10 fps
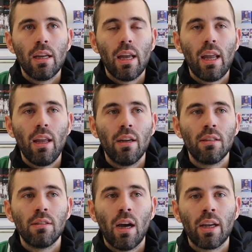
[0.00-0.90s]

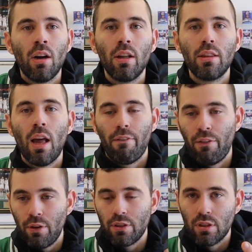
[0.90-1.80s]
And I got that
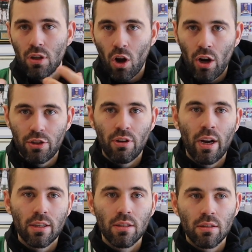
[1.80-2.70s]
first
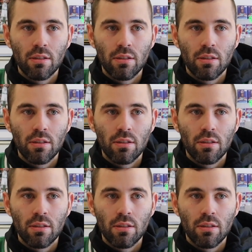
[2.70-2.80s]
contract,